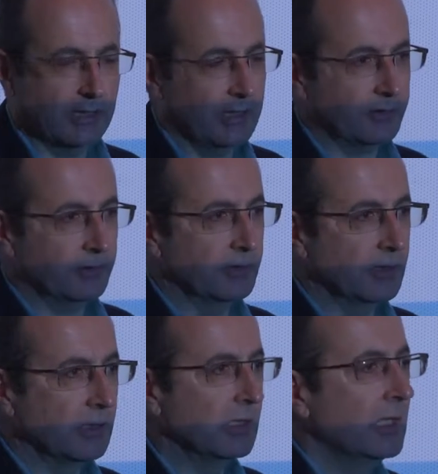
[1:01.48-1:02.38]

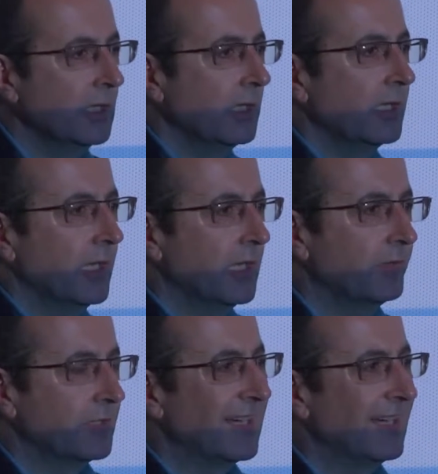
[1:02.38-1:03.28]
actually
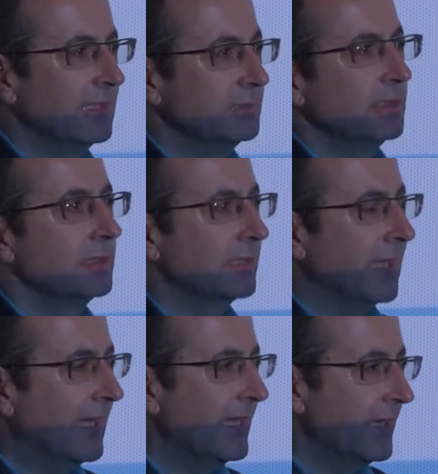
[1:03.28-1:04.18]
have an
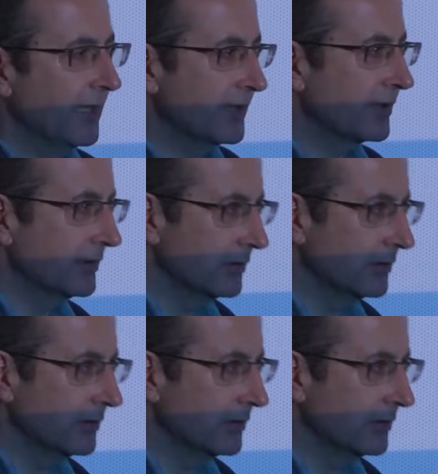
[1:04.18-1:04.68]
IaaS,